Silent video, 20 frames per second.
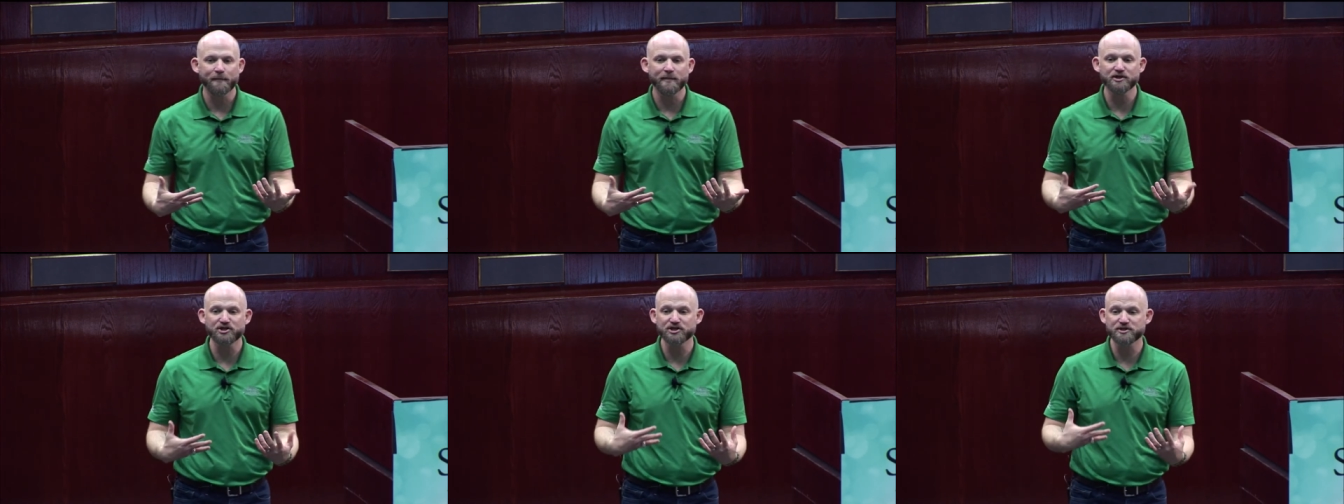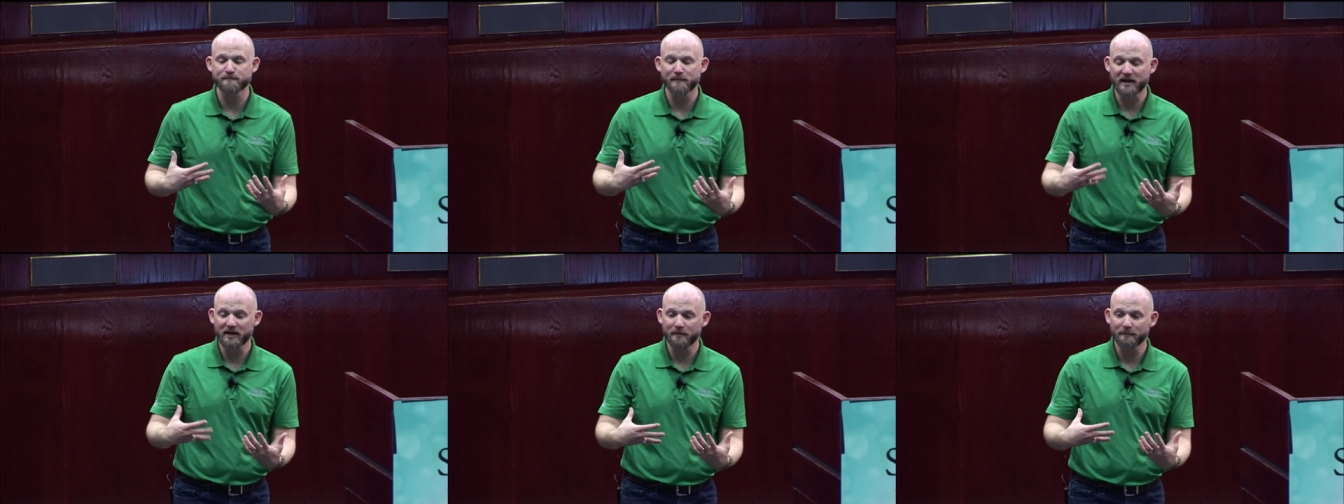it
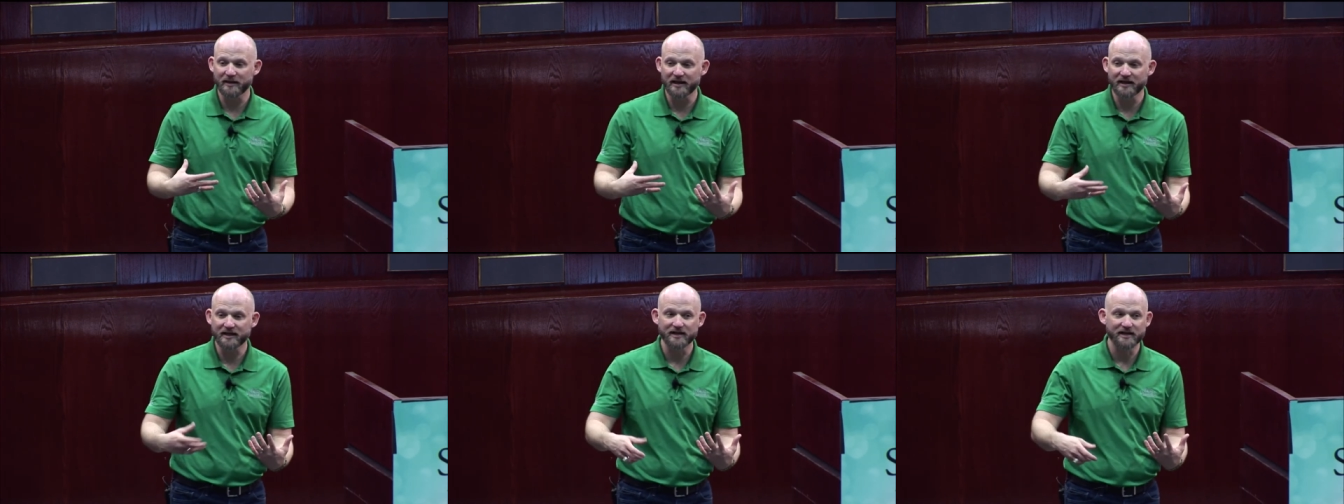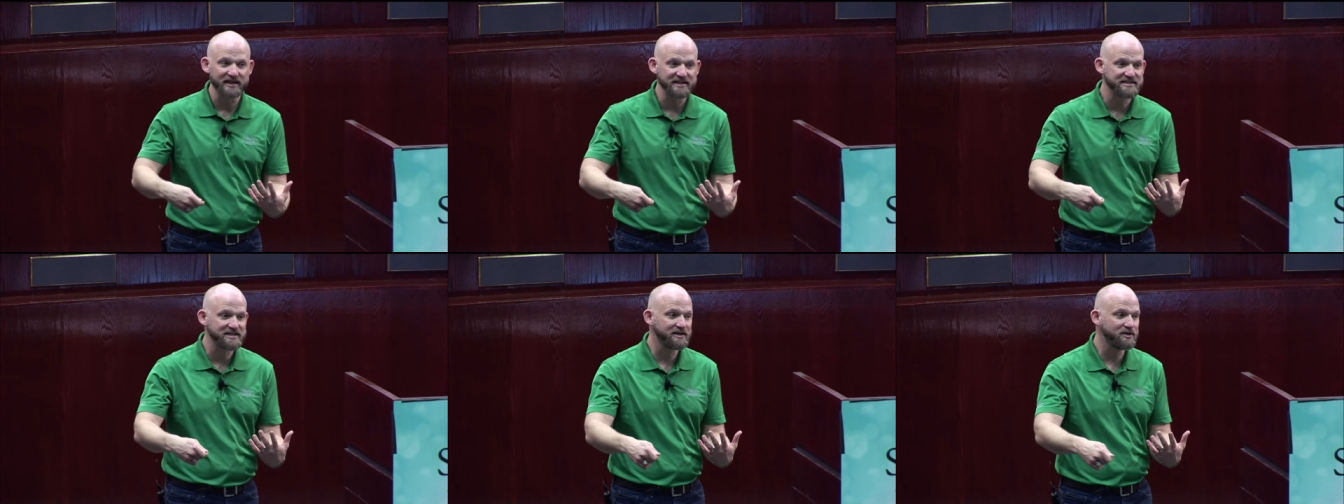just may mean it
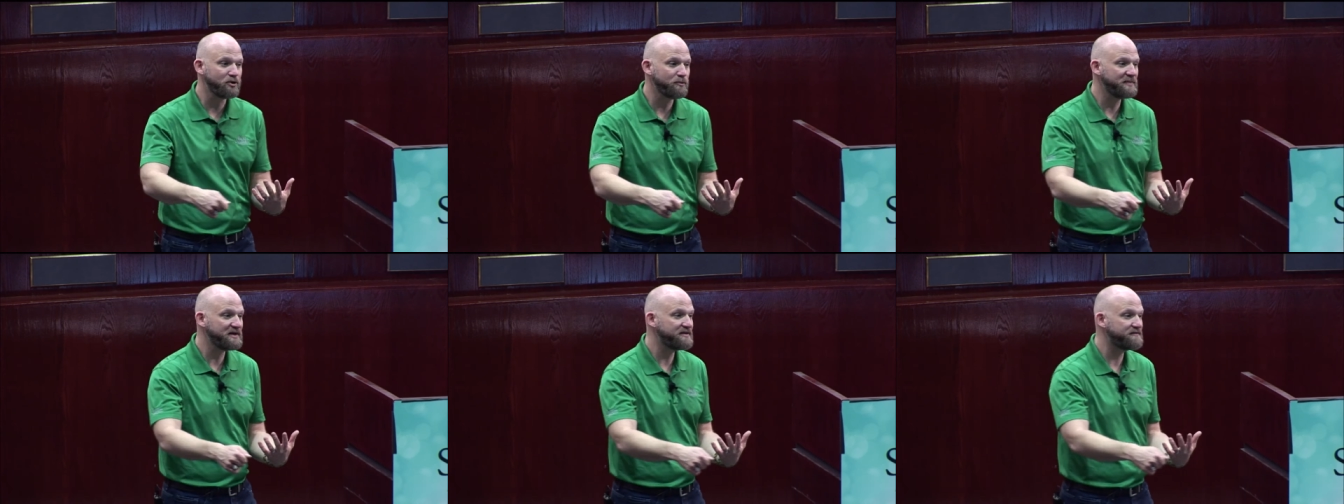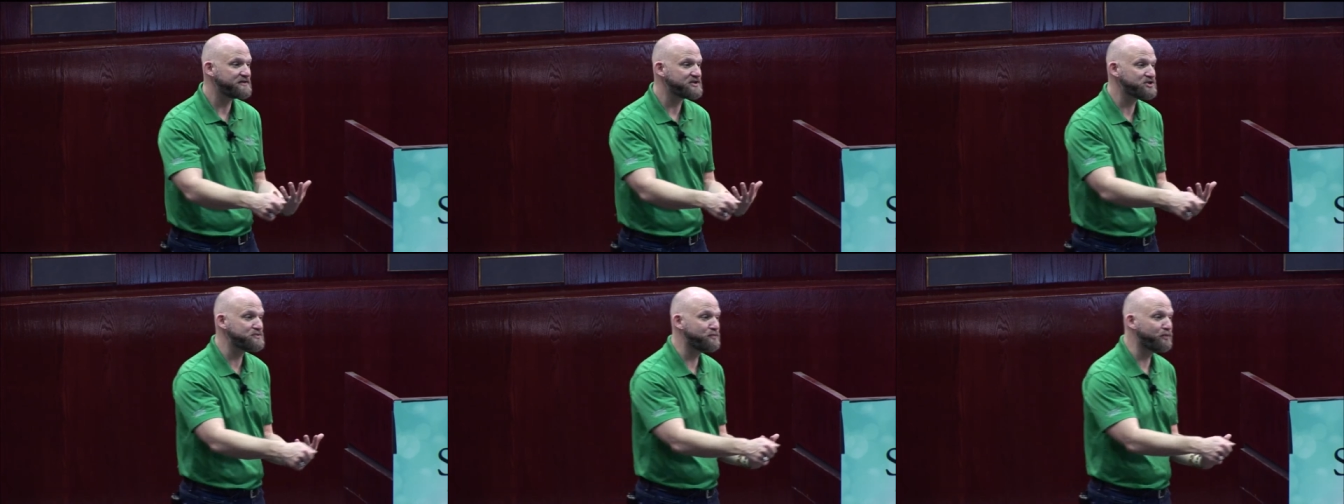needs a little bit of
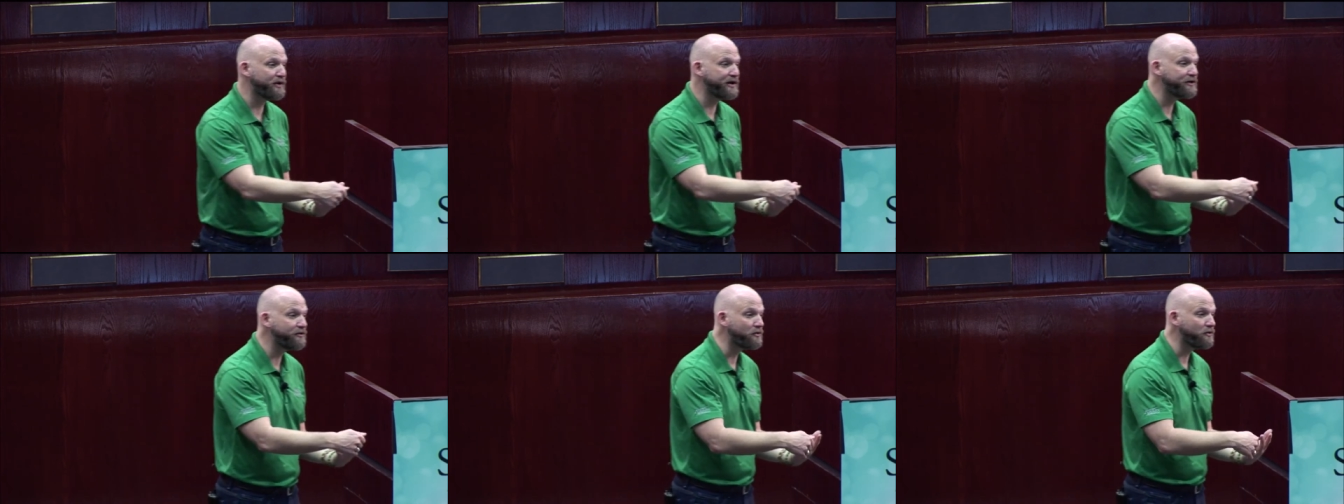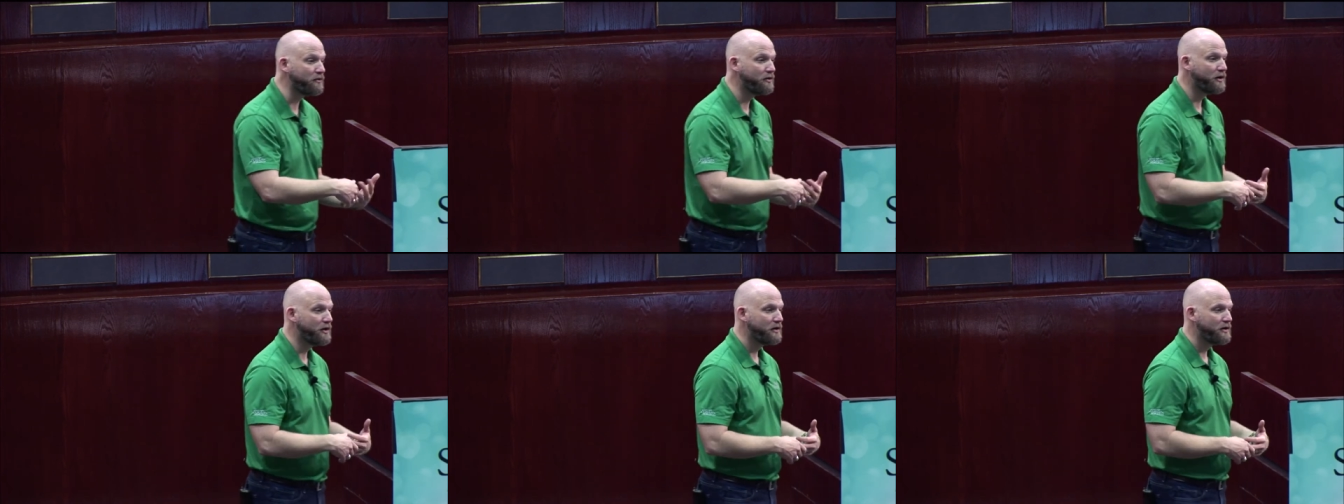a sprinkle
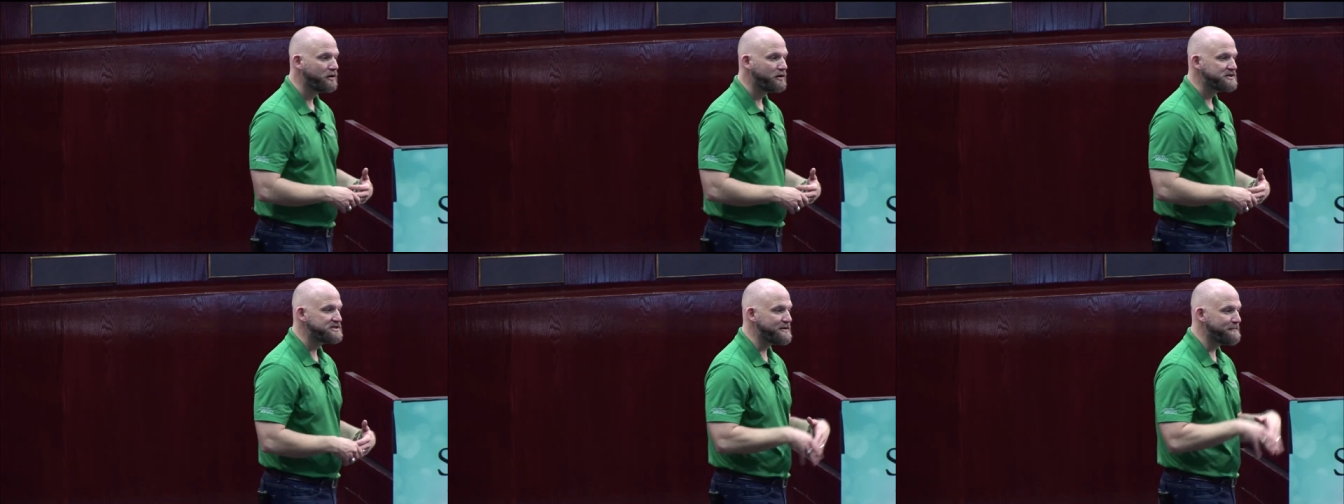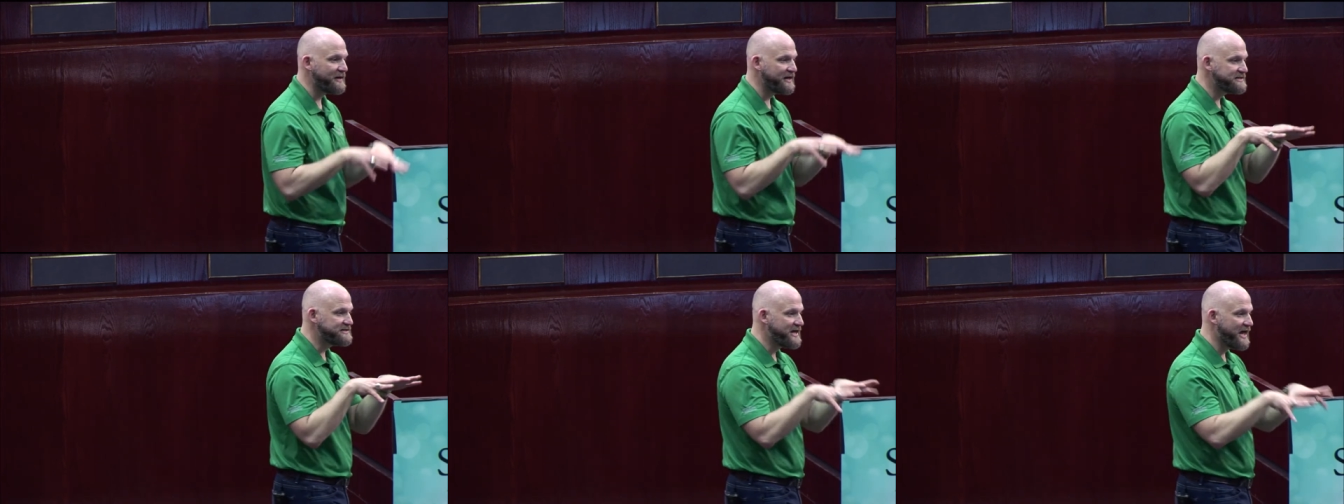to
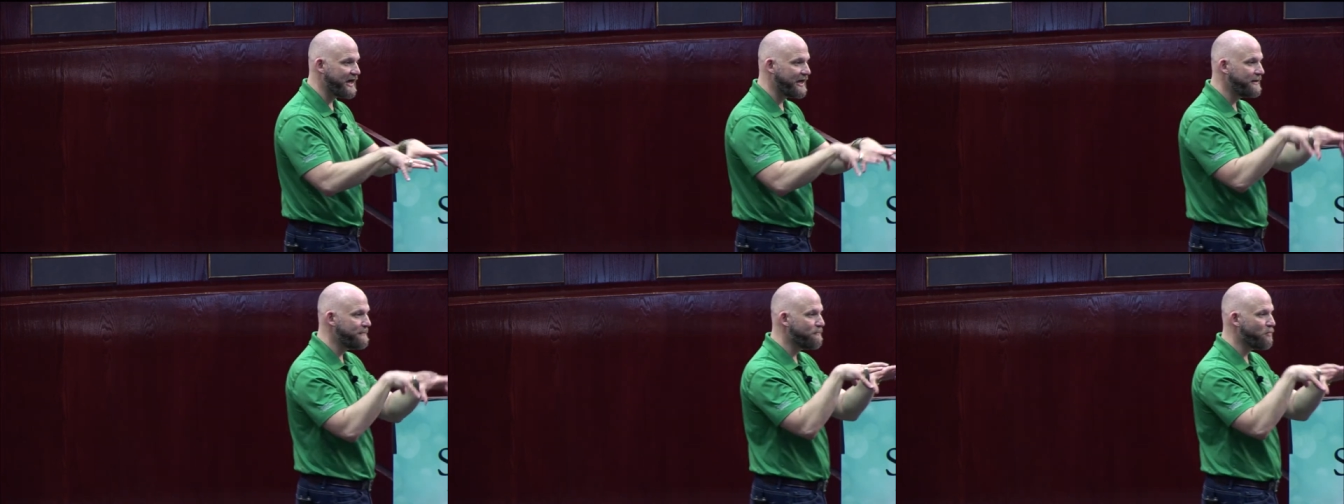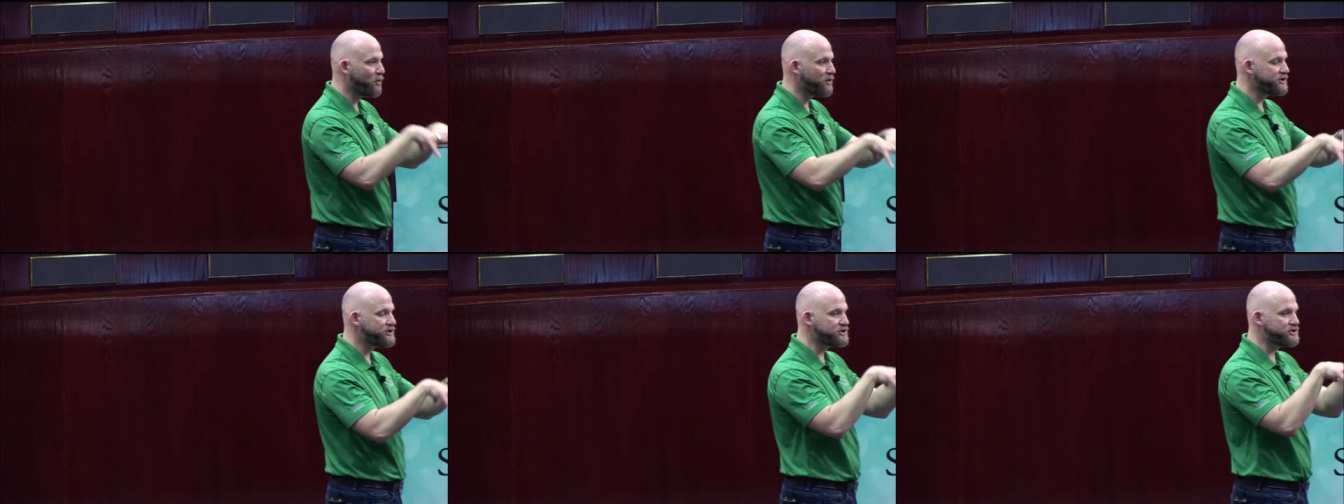maintain
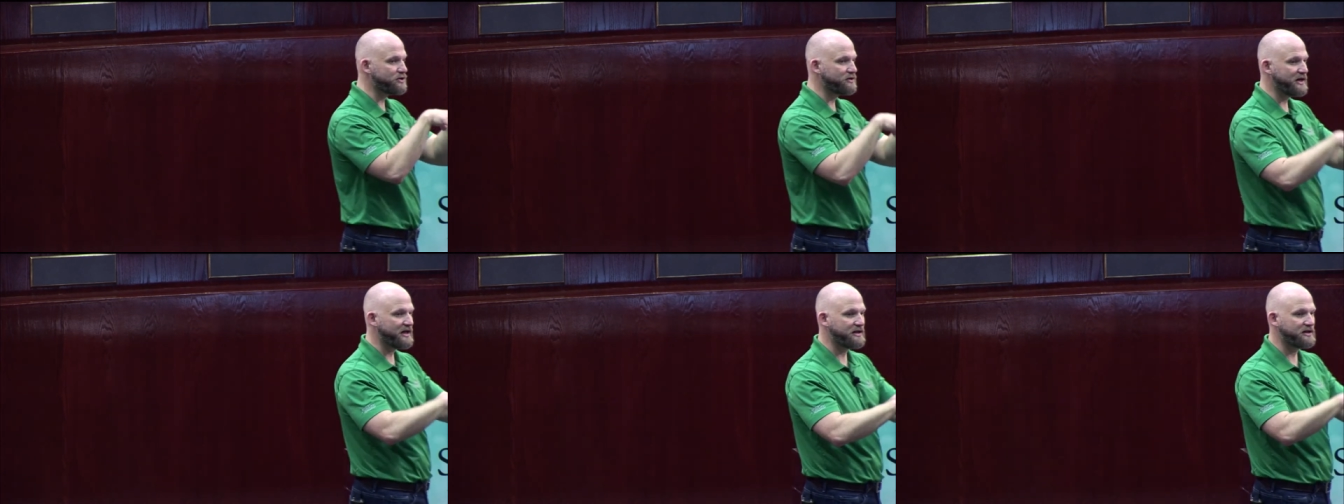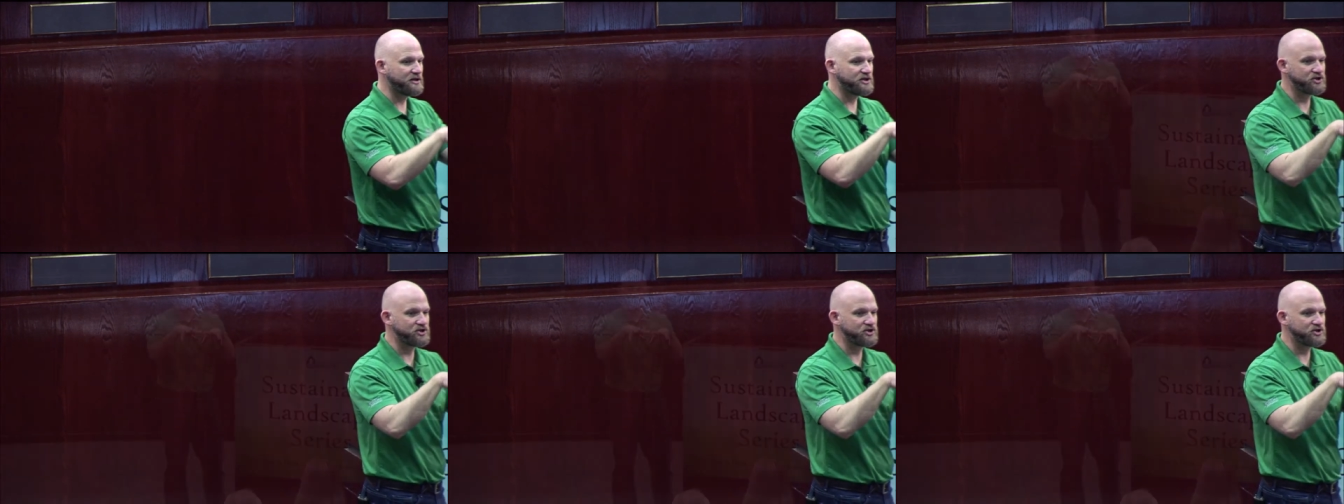moisture in the